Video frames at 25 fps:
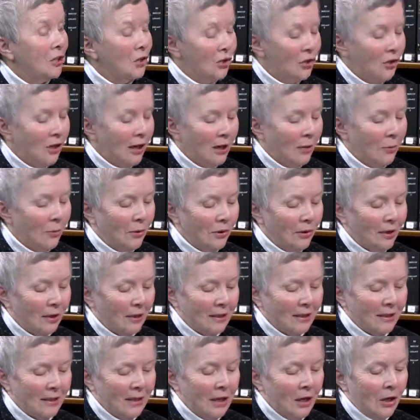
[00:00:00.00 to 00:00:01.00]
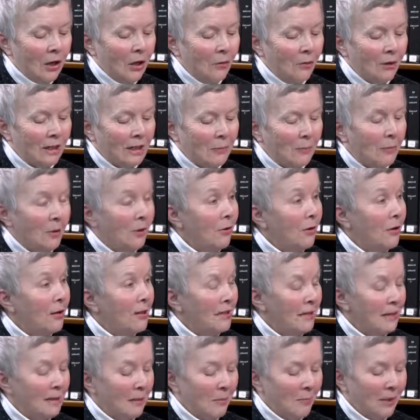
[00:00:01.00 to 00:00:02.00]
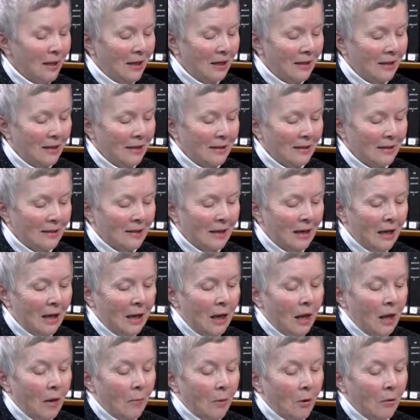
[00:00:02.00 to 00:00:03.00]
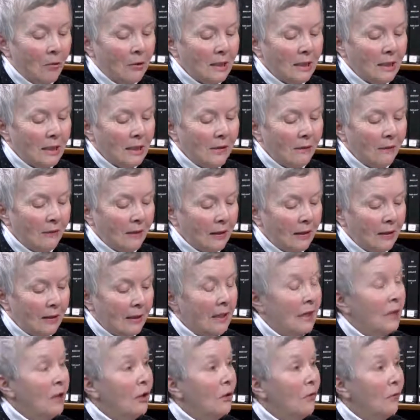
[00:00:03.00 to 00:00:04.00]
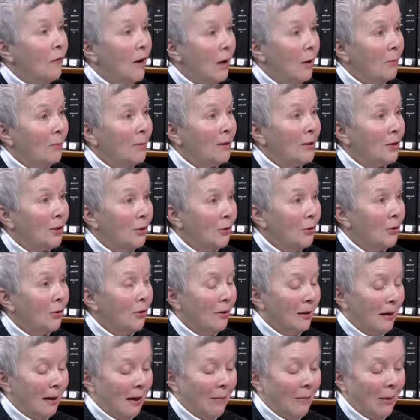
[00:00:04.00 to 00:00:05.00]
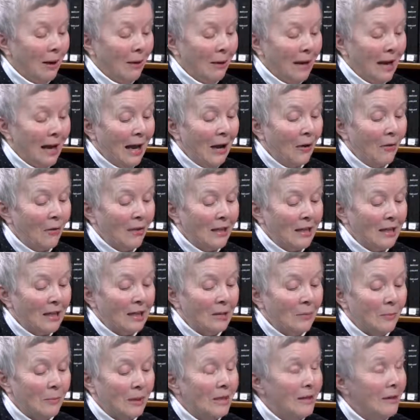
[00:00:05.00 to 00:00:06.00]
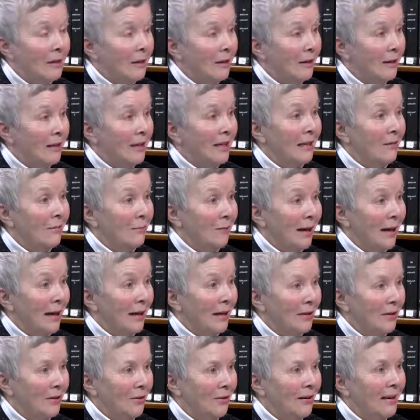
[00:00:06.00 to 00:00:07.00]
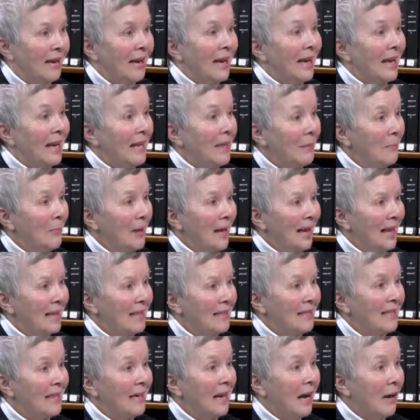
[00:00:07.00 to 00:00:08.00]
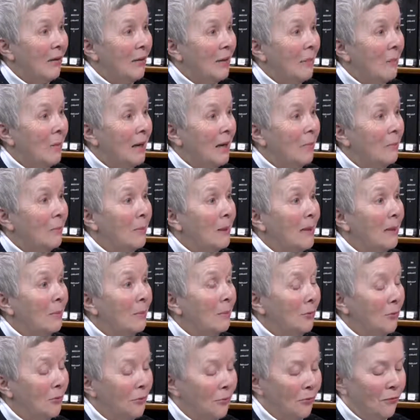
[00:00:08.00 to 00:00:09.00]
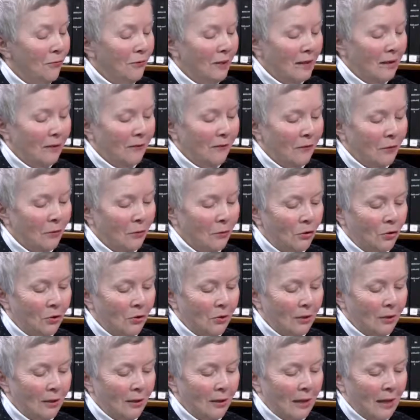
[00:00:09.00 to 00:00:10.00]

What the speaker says: share with us your experience and opinions. Most significantly, you've helped us learn about how things have been done in Radnor in the past and how they might be improved in the future.